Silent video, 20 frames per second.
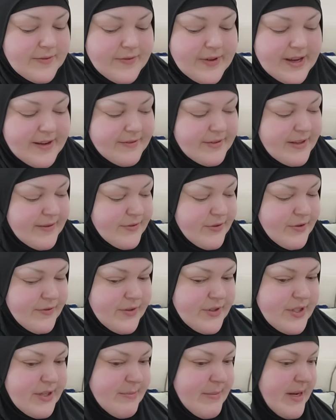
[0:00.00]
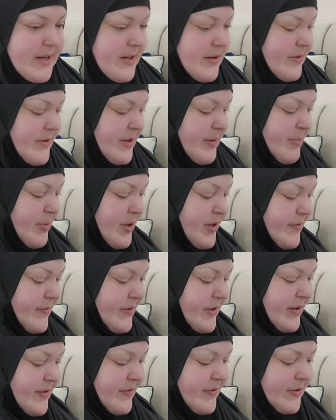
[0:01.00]
If I have leftover tomato, they're
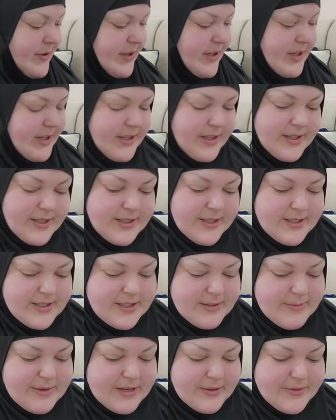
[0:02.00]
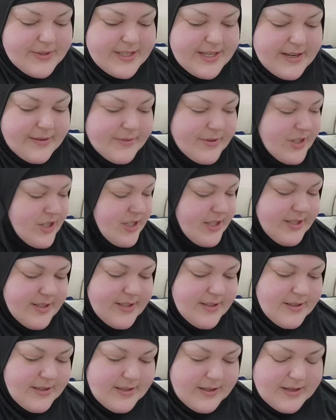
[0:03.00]
perfect for tomato sandwiches.
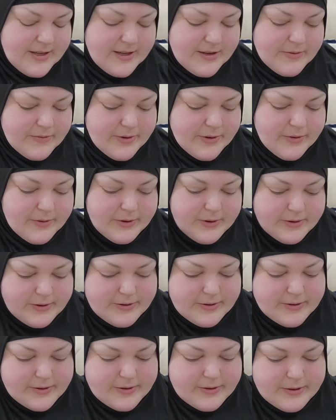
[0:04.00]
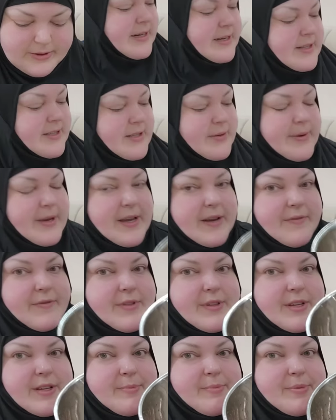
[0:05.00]
Woo! All right, so we have
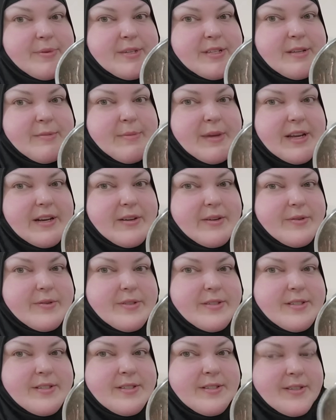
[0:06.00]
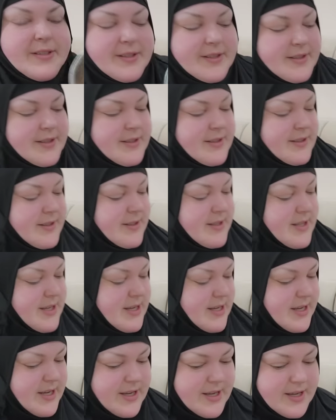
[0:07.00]
the tomatoes.
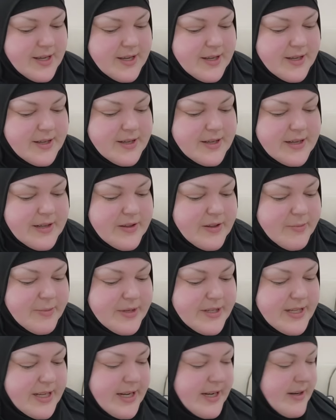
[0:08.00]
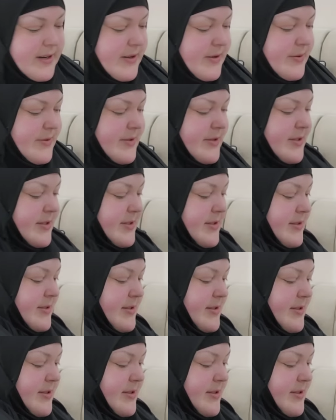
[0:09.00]
Okay, now the potatoes.